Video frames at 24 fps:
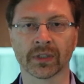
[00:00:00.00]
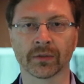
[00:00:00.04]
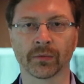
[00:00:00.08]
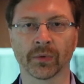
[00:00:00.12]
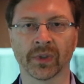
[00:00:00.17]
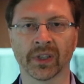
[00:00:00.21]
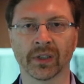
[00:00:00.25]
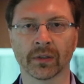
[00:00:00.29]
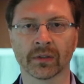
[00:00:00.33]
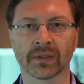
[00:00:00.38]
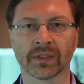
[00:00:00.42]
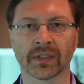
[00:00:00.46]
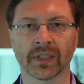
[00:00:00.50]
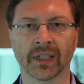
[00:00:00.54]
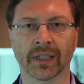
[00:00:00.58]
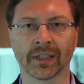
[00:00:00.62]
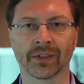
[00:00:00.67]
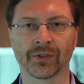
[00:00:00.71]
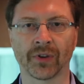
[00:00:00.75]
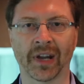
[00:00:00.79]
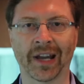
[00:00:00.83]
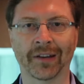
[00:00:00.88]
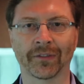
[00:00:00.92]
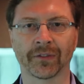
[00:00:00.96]
We use the
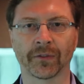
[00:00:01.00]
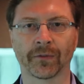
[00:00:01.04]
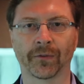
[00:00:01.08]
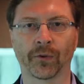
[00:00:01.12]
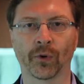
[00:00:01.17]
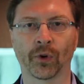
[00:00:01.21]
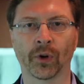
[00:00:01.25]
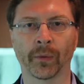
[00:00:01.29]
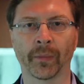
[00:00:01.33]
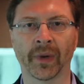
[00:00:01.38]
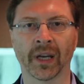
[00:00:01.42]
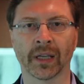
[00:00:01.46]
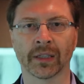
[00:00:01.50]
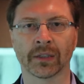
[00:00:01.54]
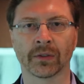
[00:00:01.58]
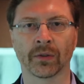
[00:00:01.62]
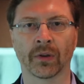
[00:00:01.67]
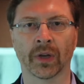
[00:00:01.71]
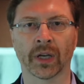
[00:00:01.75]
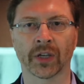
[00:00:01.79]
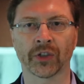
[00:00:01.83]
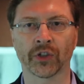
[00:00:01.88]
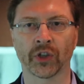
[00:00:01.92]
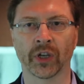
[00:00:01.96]
draft format
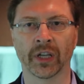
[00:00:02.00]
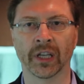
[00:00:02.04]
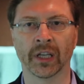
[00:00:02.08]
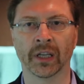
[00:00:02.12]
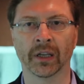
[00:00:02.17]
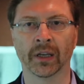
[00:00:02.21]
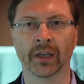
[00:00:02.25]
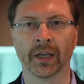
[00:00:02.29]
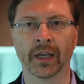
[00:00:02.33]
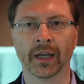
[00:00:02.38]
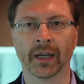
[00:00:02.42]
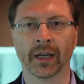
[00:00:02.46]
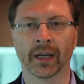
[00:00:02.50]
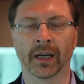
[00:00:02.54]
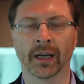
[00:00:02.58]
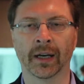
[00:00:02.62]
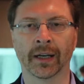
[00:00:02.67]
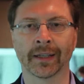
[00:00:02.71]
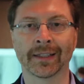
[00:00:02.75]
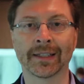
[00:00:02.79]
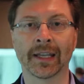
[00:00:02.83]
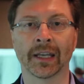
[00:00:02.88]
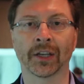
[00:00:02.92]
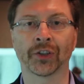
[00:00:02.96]
to actually
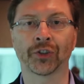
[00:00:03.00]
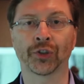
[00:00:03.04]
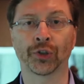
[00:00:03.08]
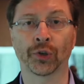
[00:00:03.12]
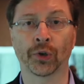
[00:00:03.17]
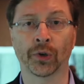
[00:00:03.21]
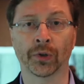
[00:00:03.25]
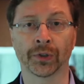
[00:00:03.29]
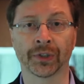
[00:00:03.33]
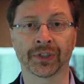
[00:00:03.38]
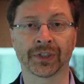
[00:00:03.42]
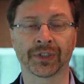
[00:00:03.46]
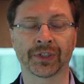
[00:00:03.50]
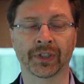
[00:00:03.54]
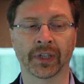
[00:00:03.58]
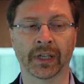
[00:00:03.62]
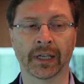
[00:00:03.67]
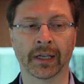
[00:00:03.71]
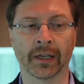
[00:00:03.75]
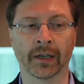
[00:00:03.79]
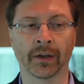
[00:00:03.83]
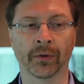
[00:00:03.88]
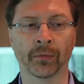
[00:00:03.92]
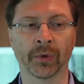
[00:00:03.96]
uh, take turns
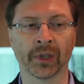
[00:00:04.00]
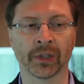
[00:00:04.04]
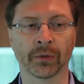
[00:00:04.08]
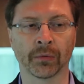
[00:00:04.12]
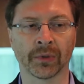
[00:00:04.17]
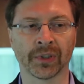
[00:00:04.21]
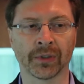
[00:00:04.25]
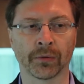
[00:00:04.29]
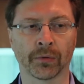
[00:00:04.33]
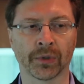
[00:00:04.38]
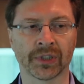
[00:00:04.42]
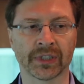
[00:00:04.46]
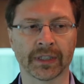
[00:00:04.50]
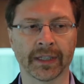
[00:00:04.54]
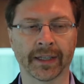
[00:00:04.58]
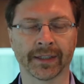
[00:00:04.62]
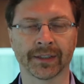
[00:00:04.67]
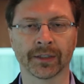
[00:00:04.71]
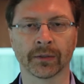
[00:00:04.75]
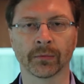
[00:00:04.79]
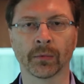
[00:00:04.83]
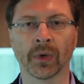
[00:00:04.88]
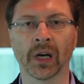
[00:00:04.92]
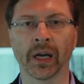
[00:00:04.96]
uh, when we, are
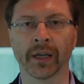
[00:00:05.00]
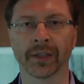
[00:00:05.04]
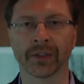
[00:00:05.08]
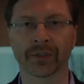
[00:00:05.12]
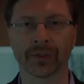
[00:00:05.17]
selecting wine,